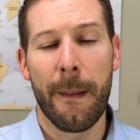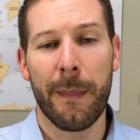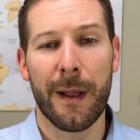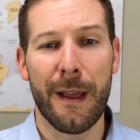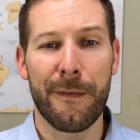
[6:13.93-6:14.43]

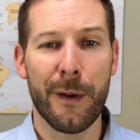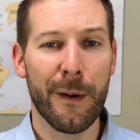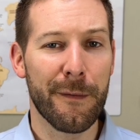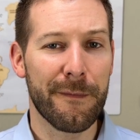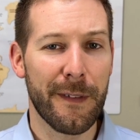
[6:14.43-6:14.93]
But if you're
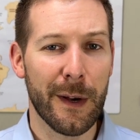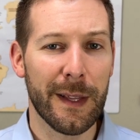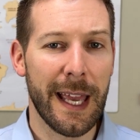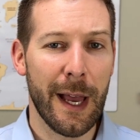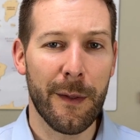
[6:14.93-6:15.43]
a
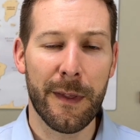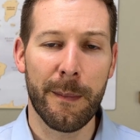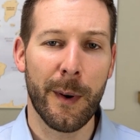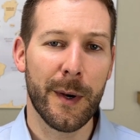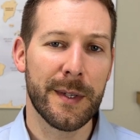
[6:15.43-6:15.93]
fairly healthy
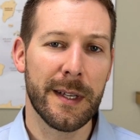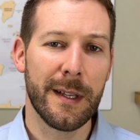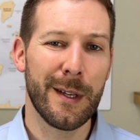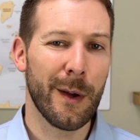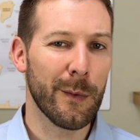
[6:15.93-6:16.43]

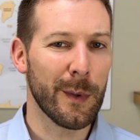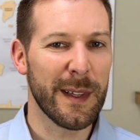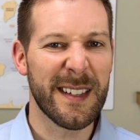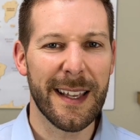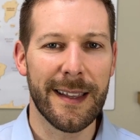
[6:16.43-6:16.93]
person, don't really
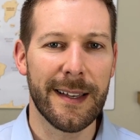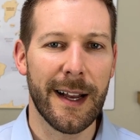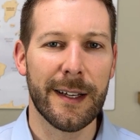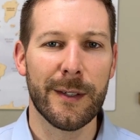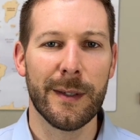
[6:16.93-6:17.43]
see the
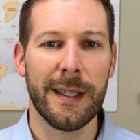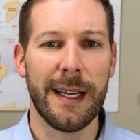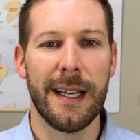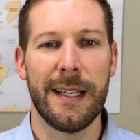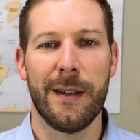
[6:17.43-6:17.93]
doctor a
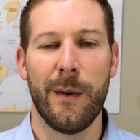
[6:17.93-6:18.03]
lot,